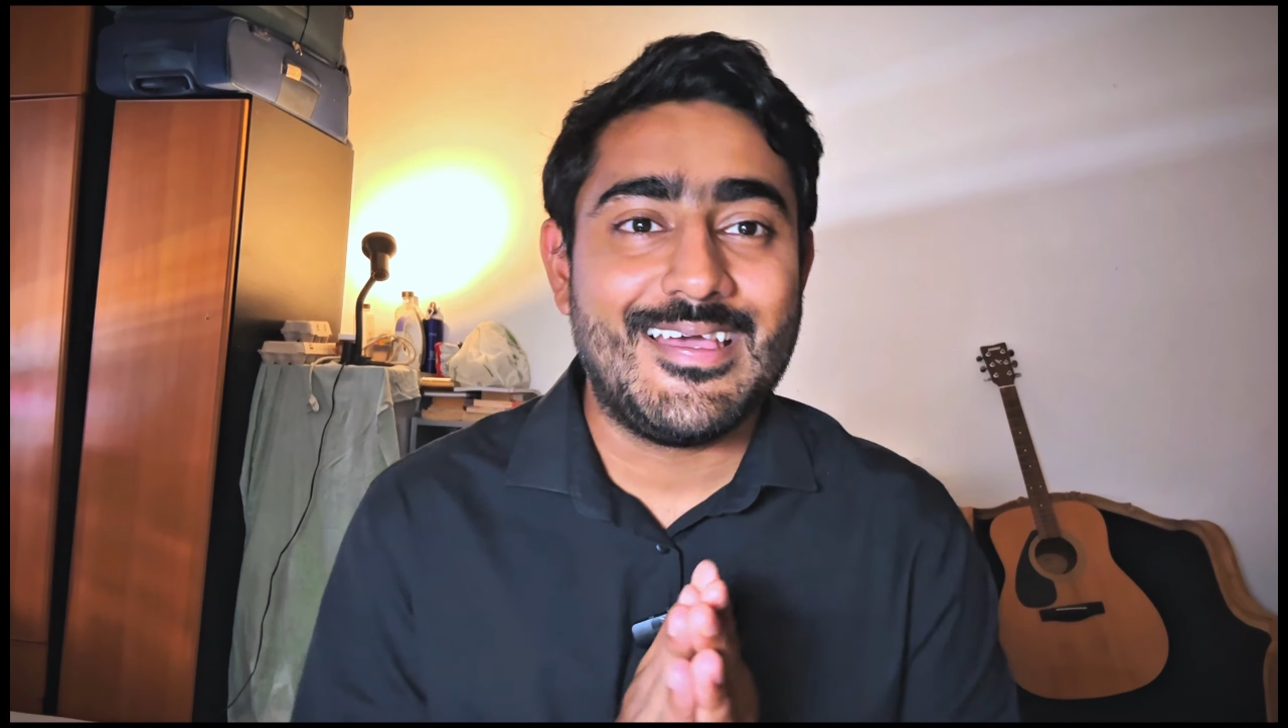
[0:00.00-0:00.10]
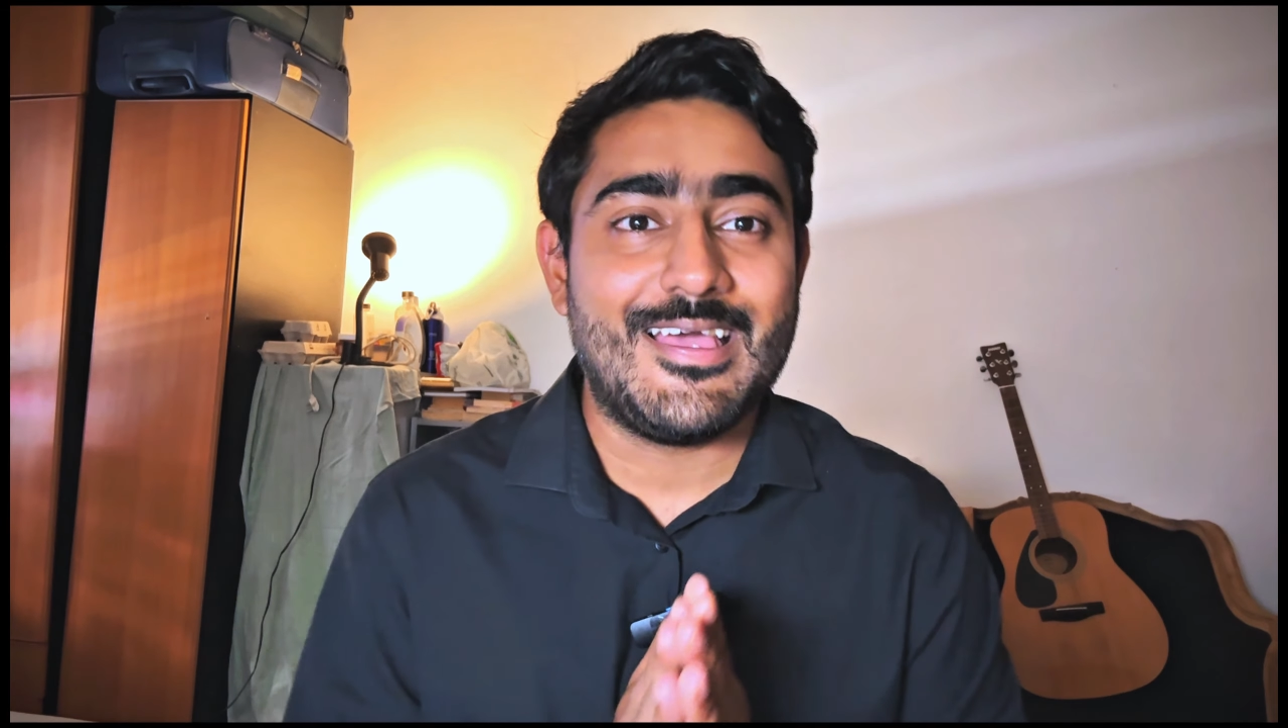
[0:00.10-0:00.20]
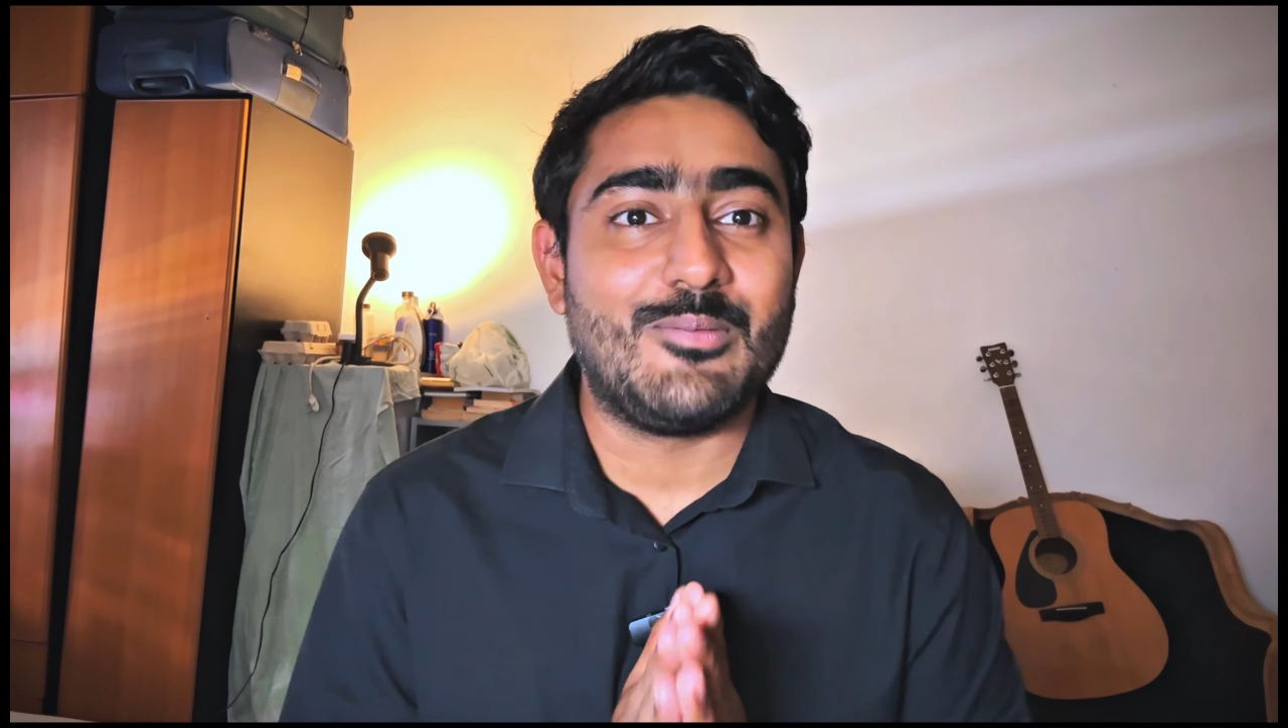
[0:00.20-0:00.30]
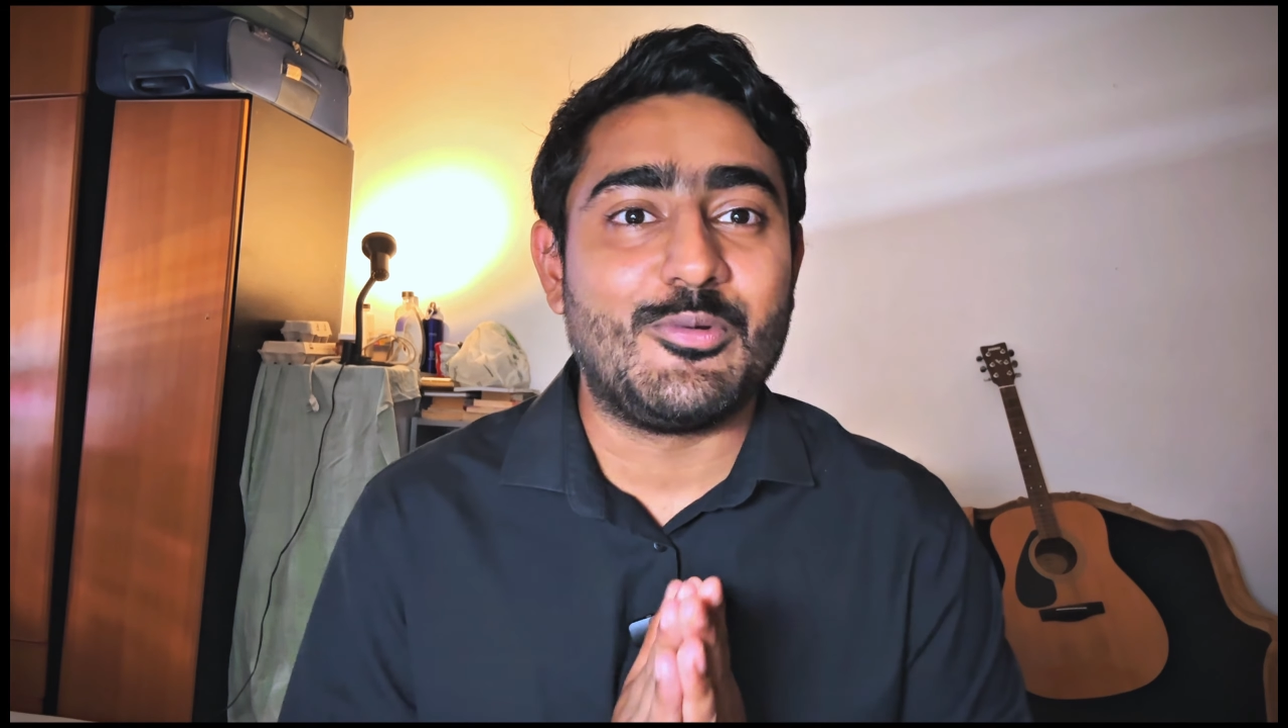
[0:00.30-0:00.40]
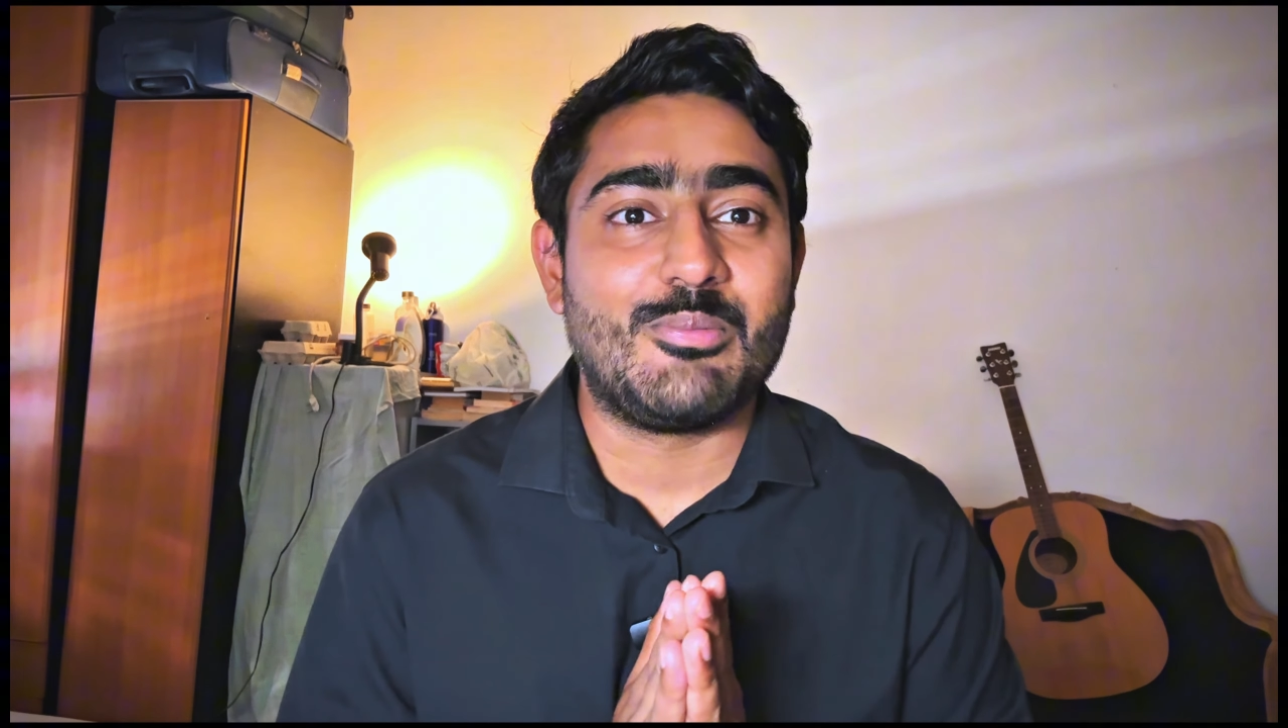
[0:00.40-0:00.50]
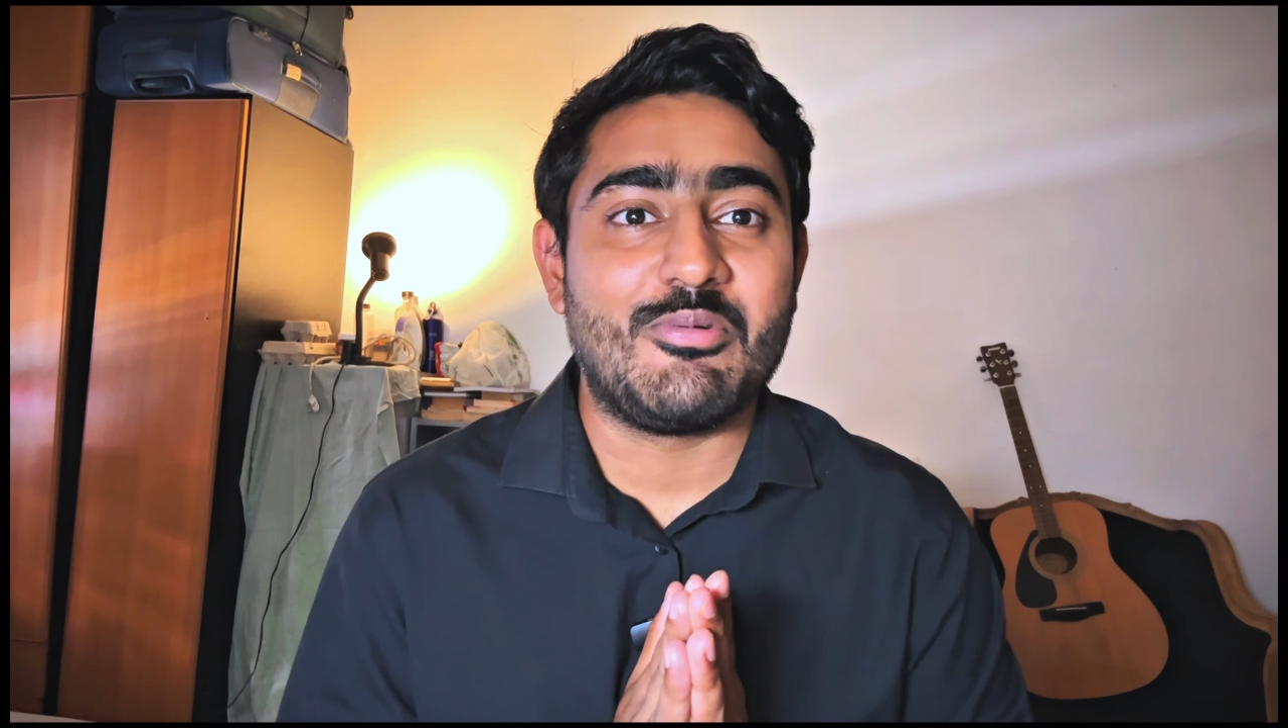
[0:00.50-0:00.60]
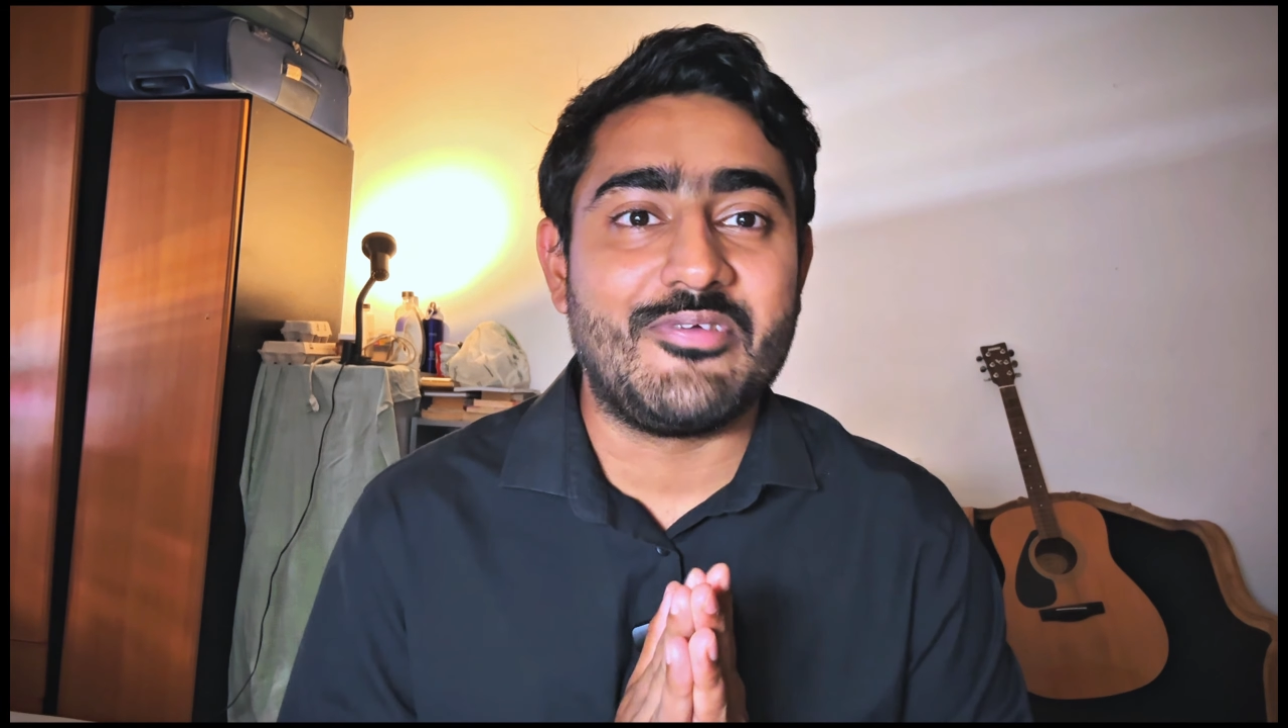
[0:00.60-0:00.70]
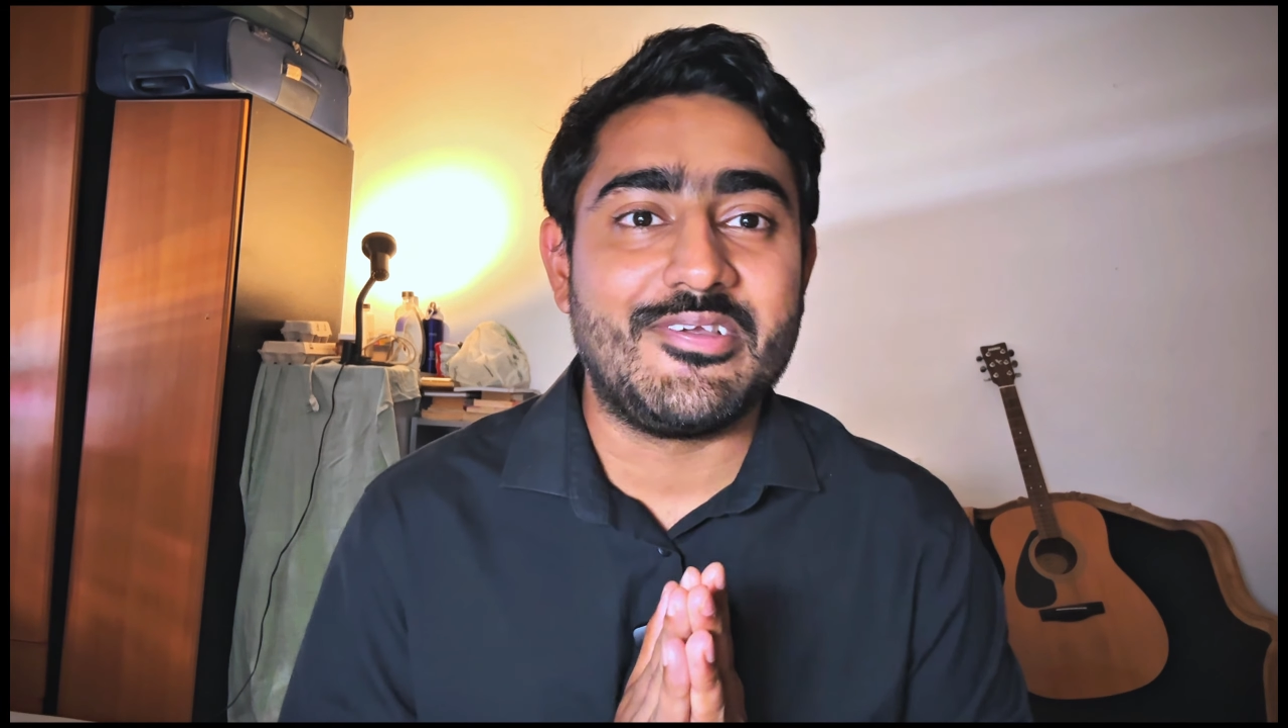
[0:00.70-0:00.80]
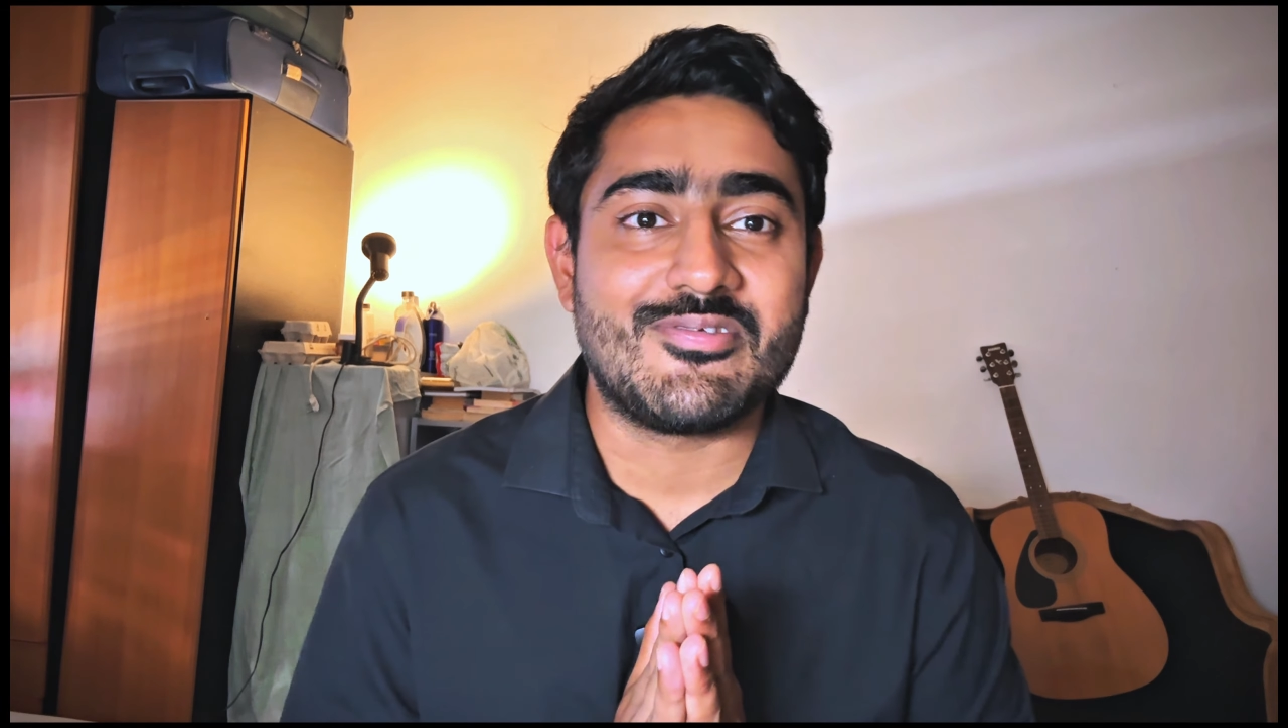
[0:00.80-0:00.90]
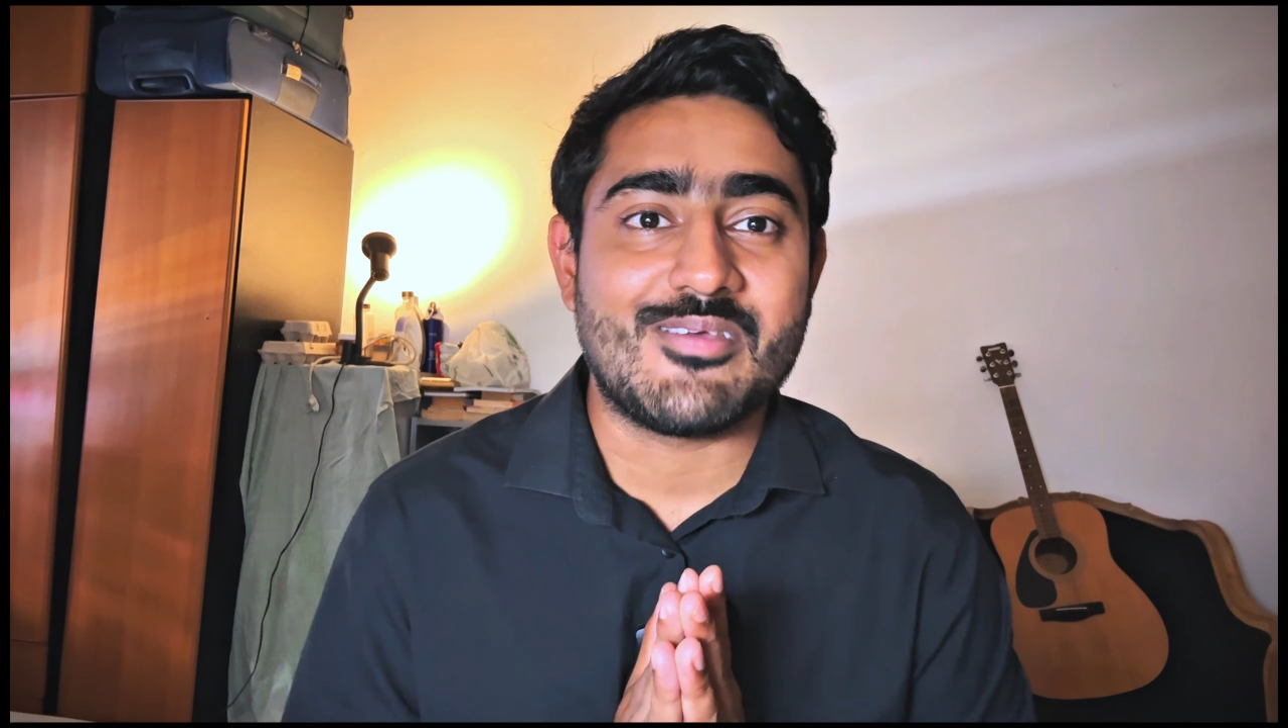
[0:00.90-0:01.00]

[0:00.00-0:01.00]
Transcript: I'll put up a video